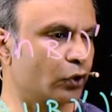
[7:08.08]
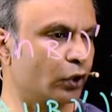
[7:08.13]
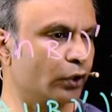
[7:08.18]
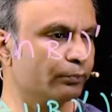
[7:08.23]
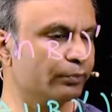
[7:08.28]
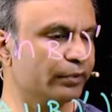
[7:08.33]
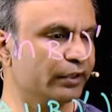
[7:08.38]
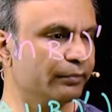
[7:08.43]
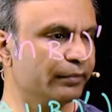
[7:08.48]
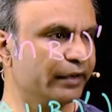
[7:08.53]

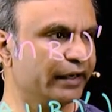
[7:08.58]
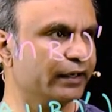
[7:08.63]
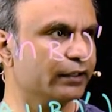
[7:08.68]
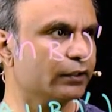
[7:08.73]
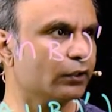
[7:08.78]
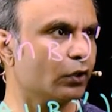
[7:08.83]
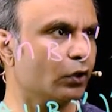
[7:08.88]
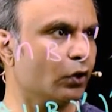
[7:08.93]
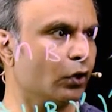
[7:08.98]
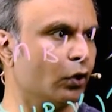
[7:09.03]

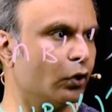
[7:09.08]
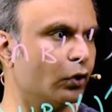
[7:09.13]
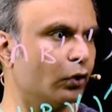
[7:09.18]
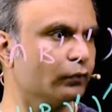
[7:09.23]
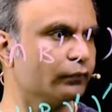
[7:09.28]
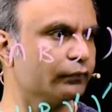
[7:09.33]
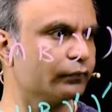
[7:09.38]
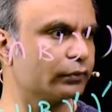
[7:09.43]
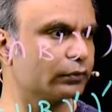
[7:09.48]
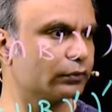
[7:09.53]
complement
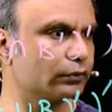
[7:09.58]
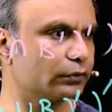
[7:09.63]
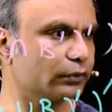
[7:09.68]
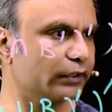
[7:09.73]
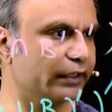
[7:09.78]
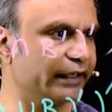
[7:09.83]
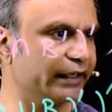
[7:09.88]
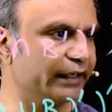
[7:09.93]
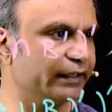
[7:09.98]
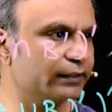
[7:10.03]
of
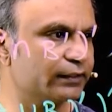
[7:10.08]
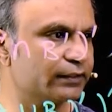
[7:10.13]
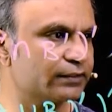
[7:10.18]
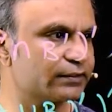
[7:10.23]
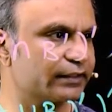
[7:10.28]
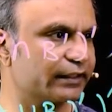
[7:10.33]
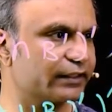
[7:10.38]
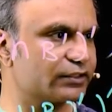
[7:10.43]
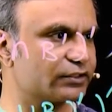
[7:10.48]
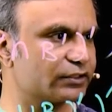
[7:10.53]
A
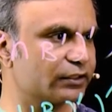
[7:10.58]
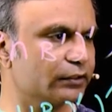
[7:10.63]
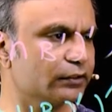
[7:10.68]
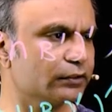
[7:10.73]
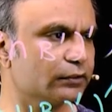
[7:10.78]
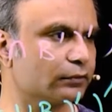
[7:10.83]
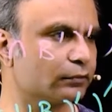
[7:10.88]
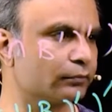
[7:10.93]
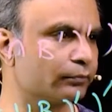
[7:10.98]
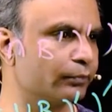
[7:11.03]
intersection
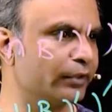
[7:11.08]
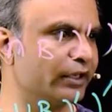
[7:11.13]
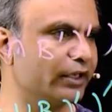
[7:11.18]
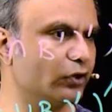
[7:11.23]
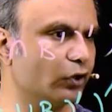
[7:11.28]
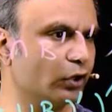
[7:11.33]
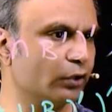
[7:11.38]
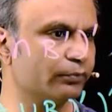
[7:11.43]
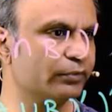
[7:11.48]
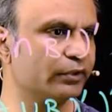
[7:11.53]
B
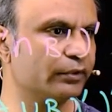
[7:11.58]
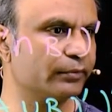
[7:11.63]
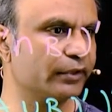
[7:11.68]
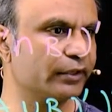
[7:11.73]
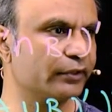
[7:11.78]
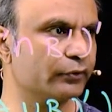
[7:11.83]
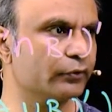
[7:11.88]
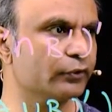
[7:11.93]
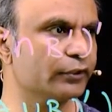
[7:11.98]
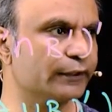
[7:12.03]

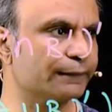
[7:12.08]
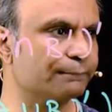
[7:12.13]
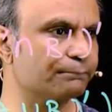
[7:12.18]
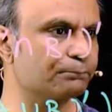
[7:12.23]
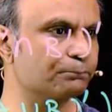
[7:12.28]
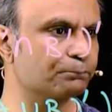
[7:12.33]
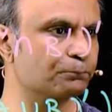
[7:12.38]
complement. Okay,